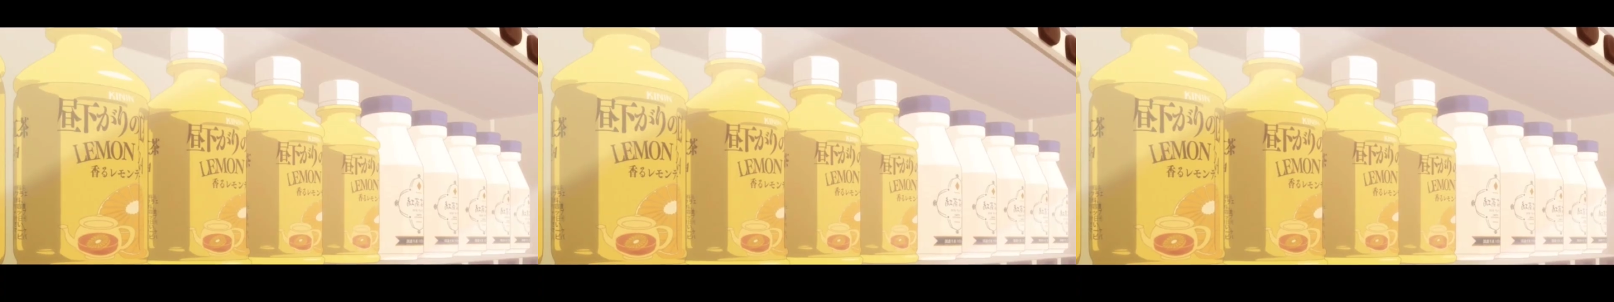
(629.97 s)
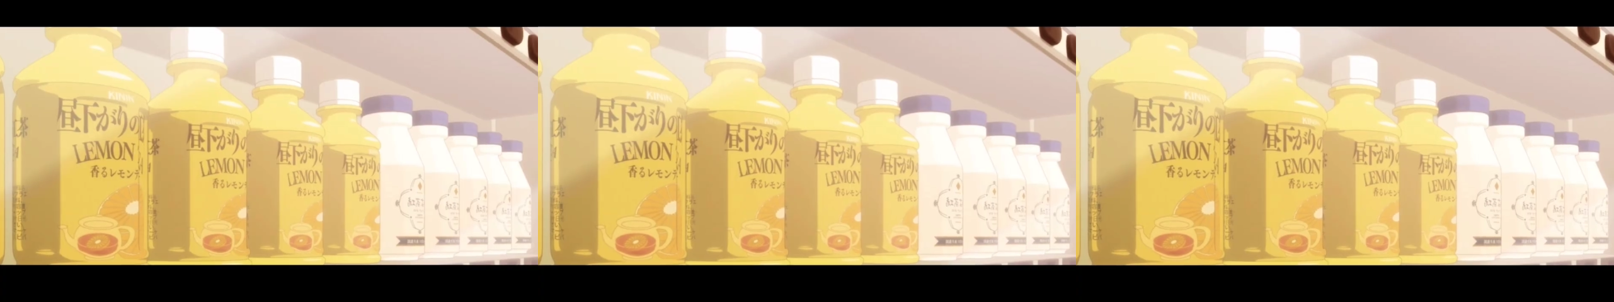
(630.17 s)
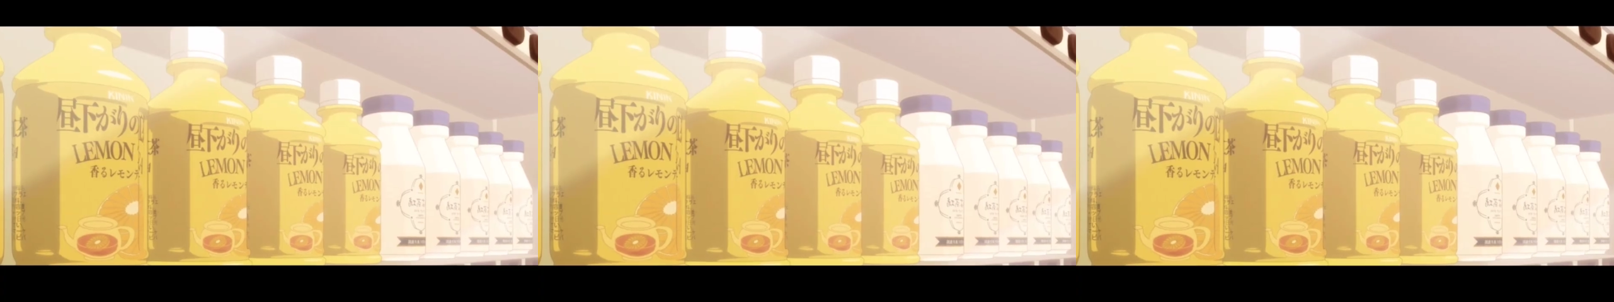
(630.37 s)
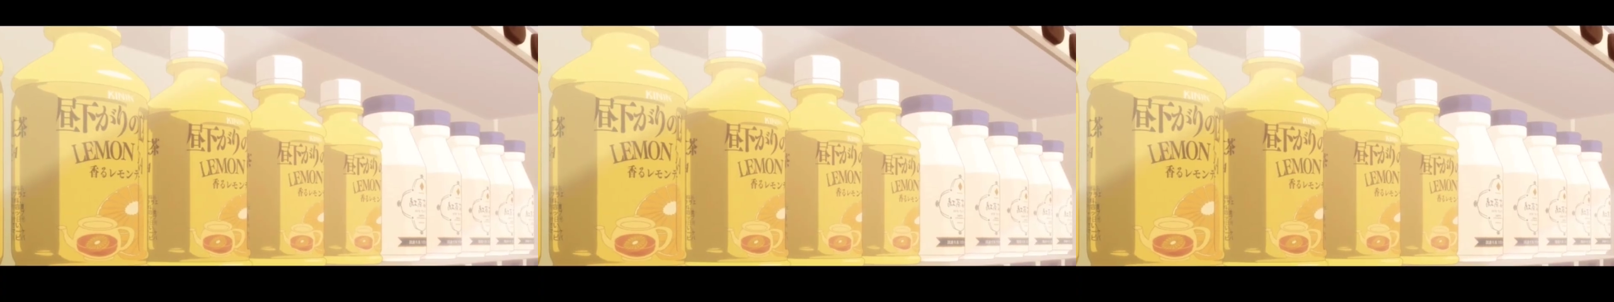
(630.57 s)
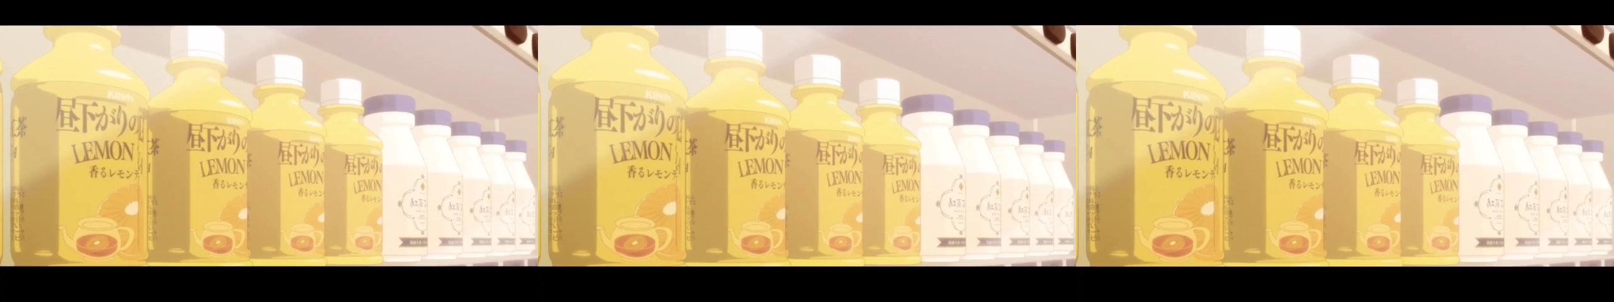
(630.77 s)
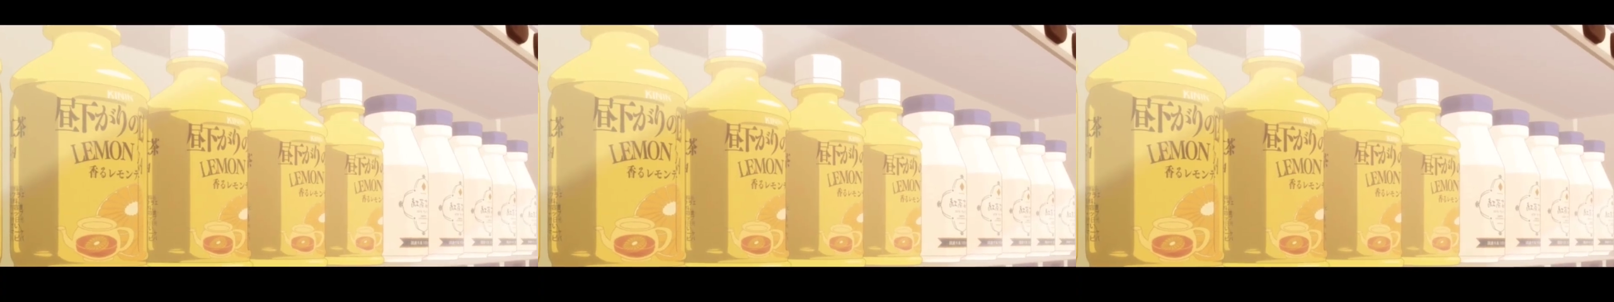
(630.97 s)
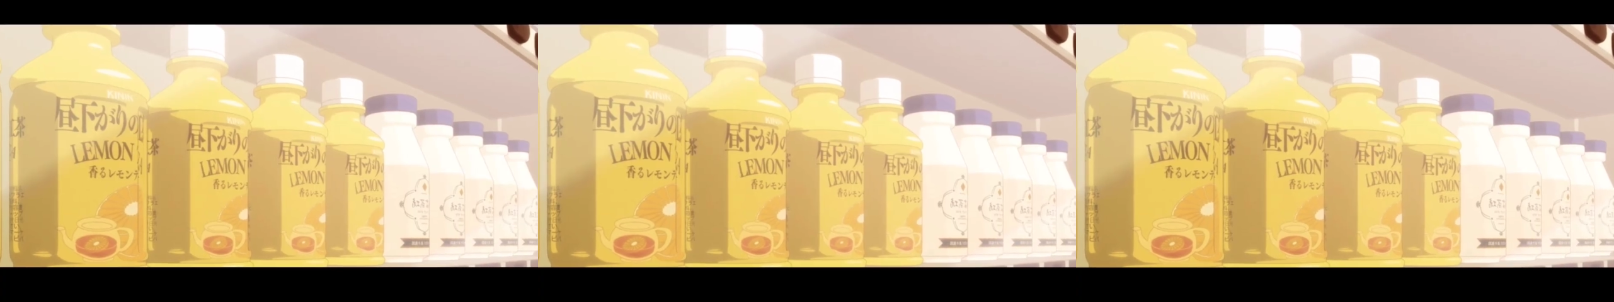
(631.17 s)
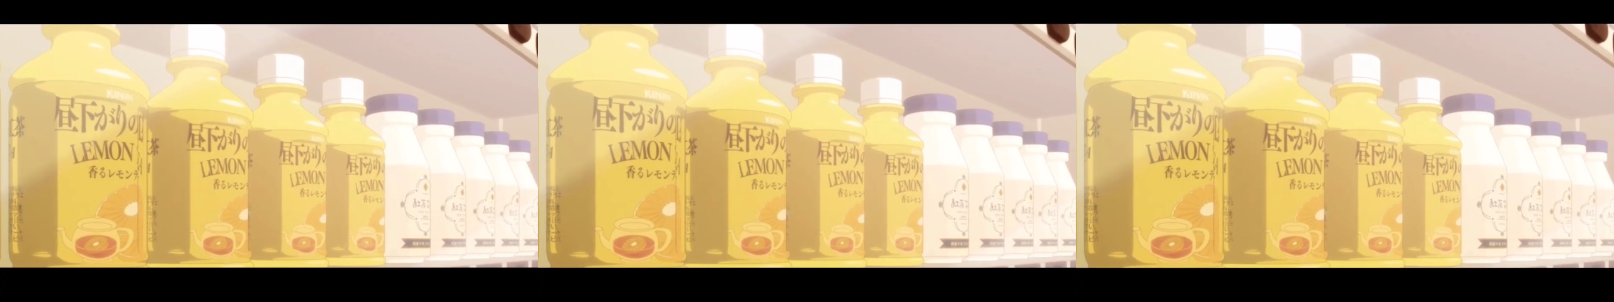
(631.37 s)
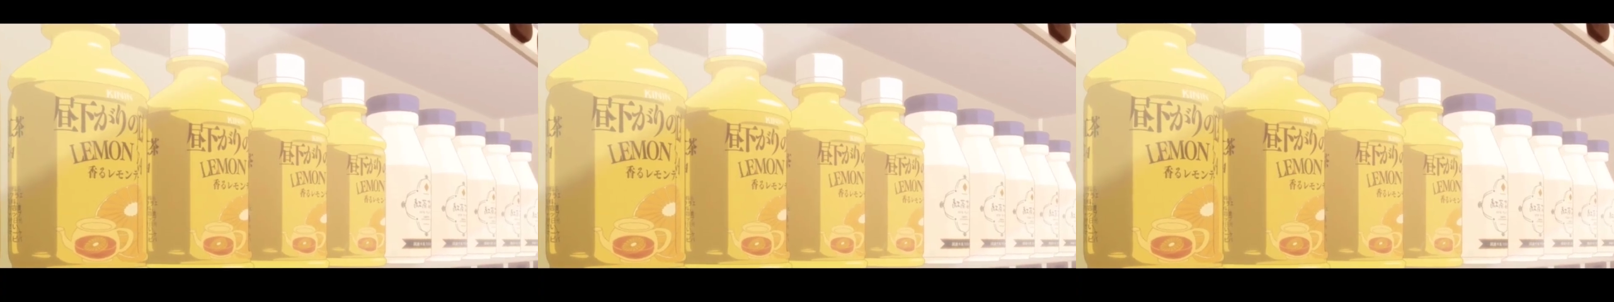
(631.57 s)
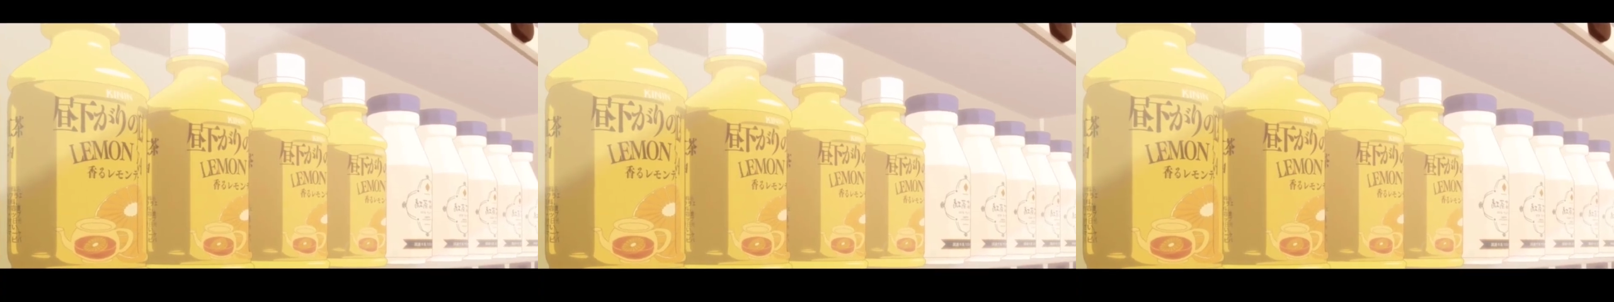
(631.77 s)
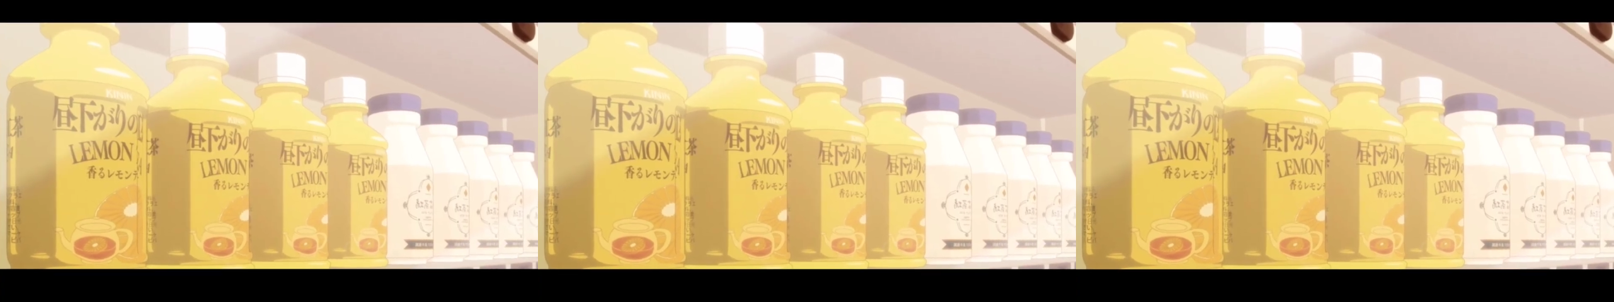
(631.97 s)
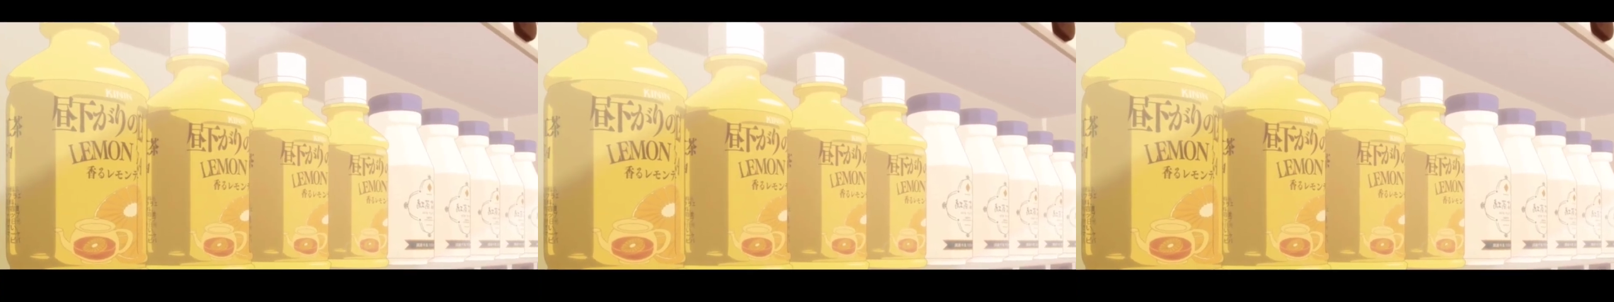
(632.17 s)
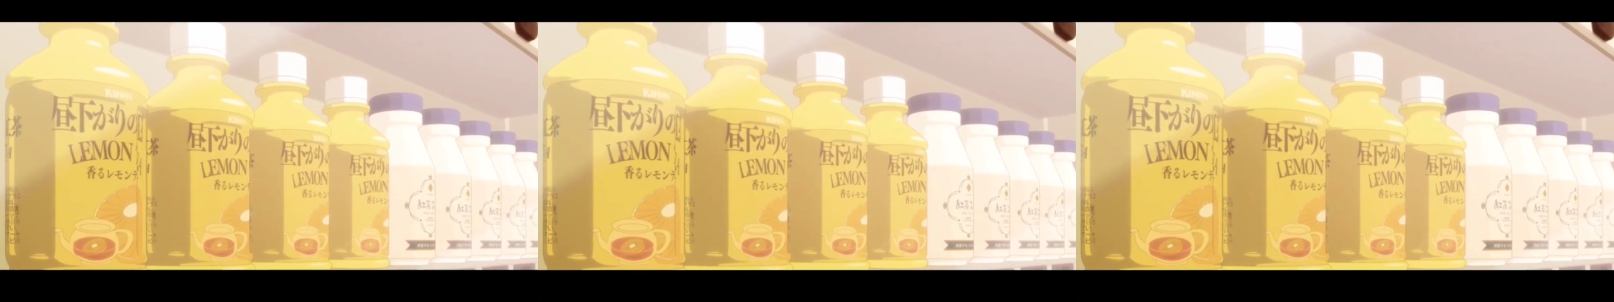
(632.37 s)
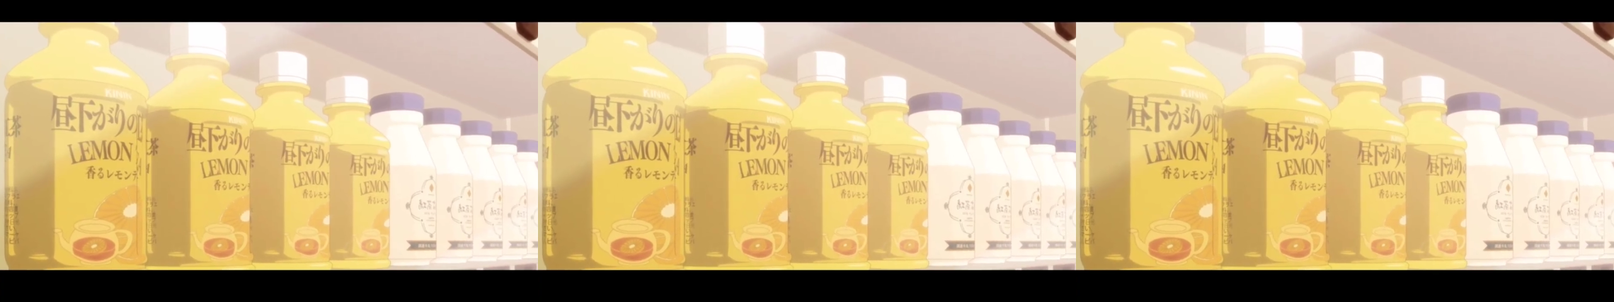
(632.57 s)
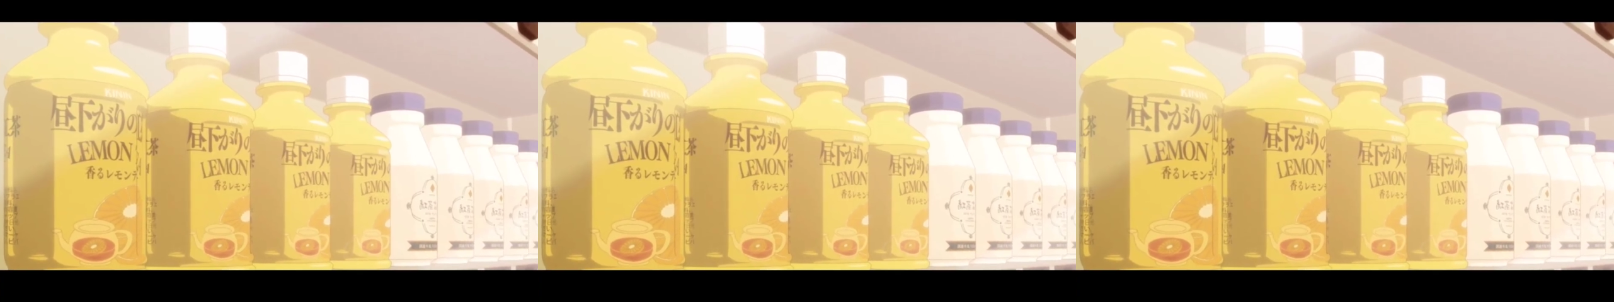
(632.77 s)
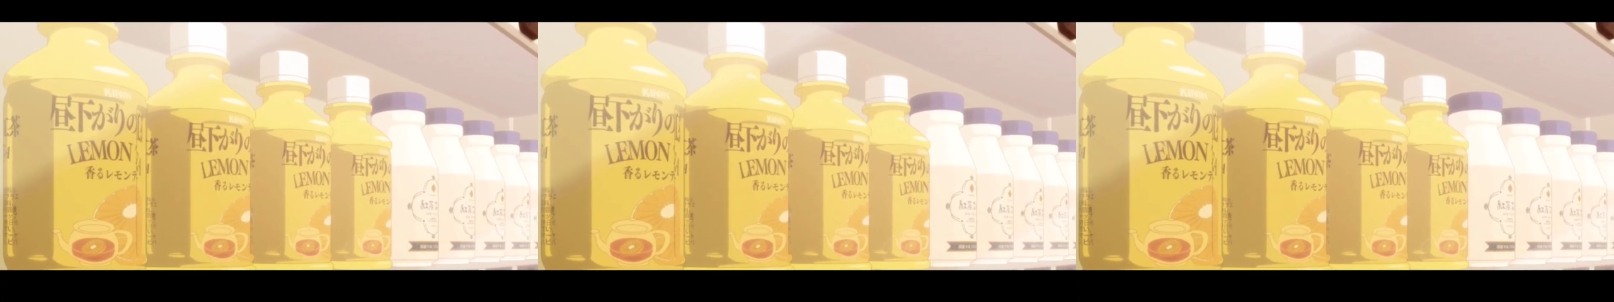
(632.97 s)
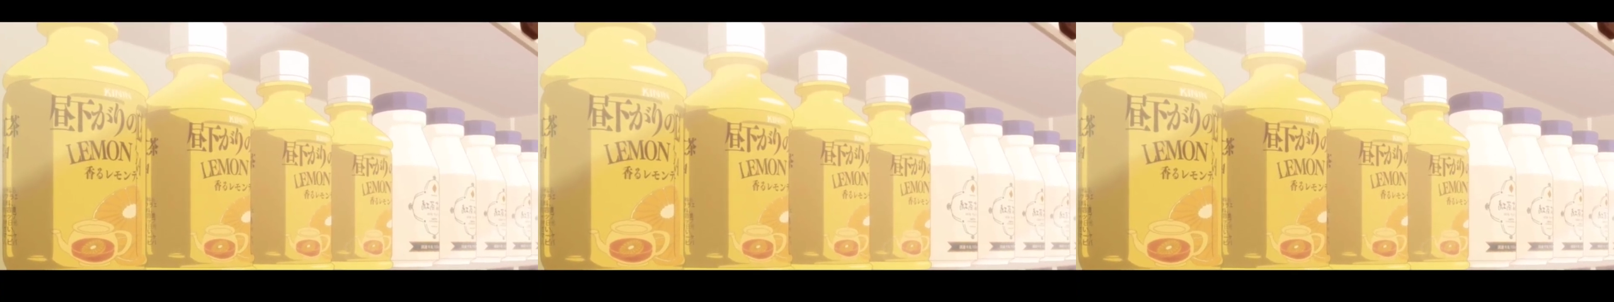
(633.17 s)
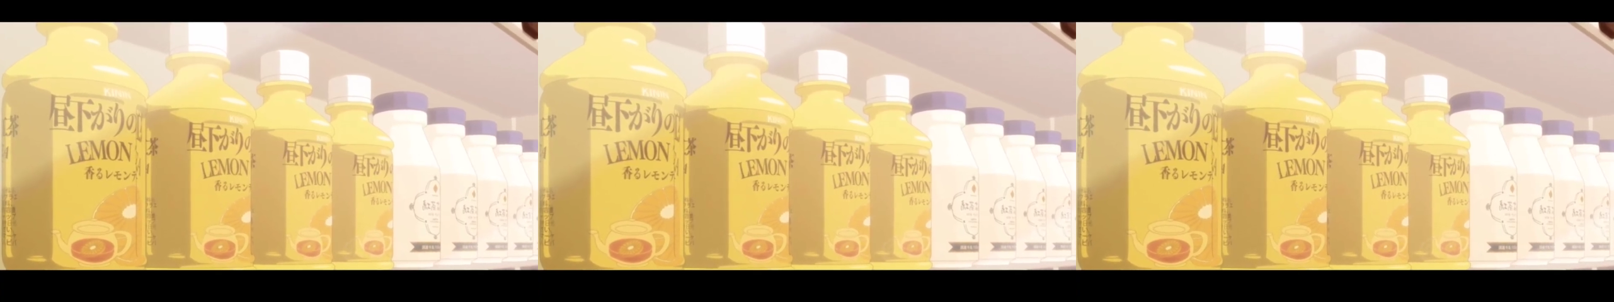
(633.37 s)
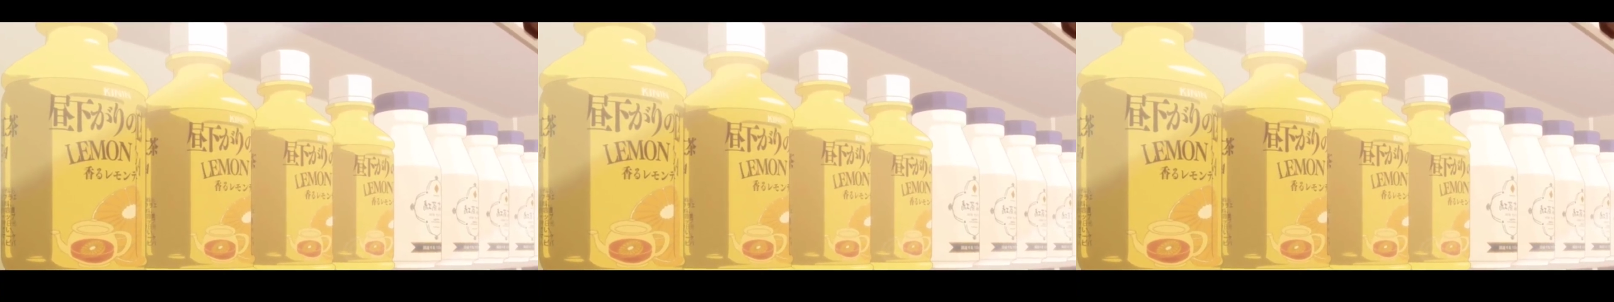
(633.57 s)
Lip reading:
Nobody's mouth can be seen.